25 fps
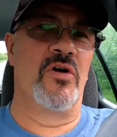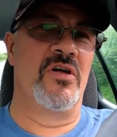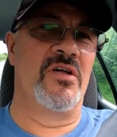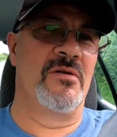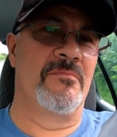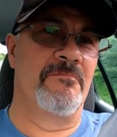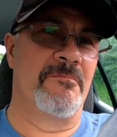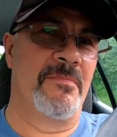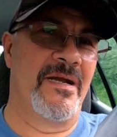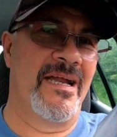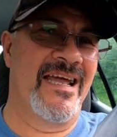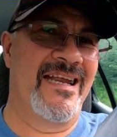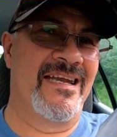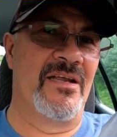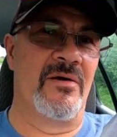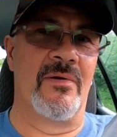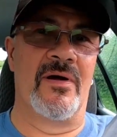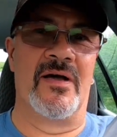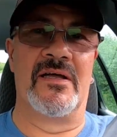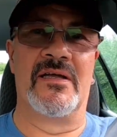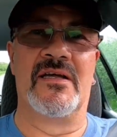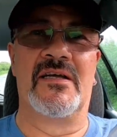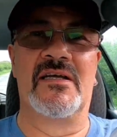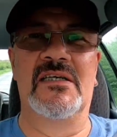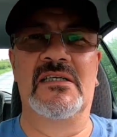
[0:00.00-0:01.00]
white. But
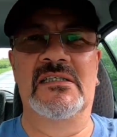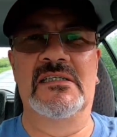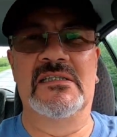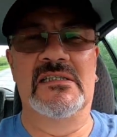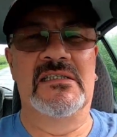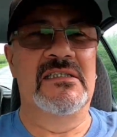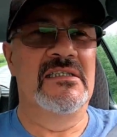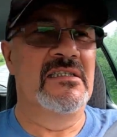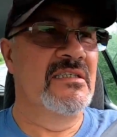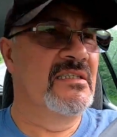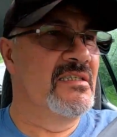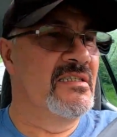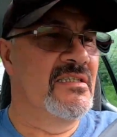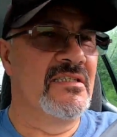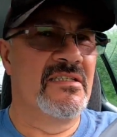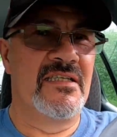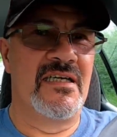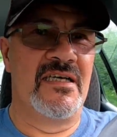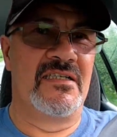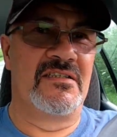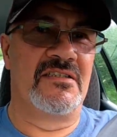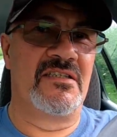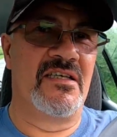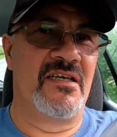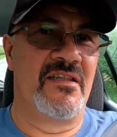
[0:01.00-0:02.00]
anyway,
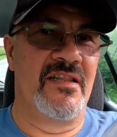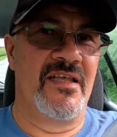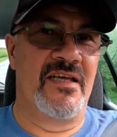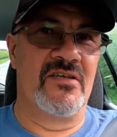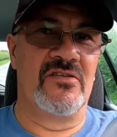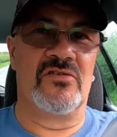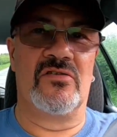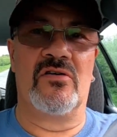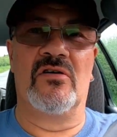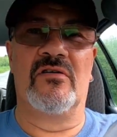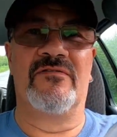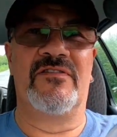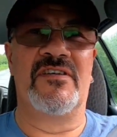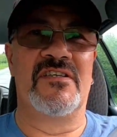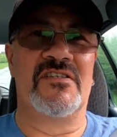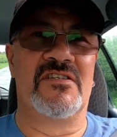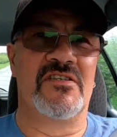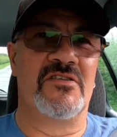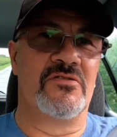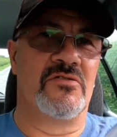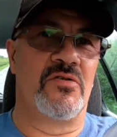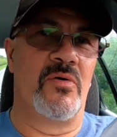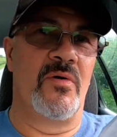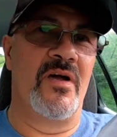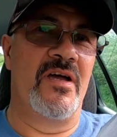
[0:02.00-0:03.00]
that's it, that's our
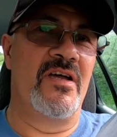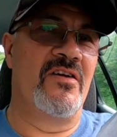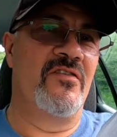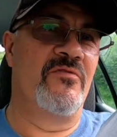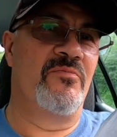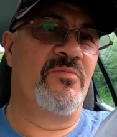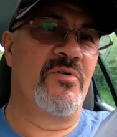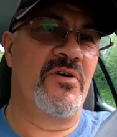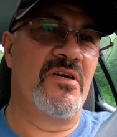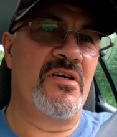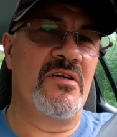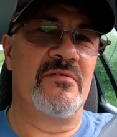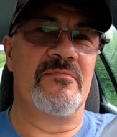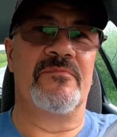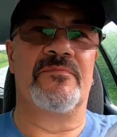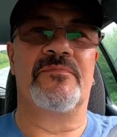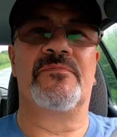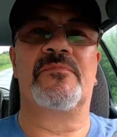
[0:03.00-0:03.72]
visit to Avebury.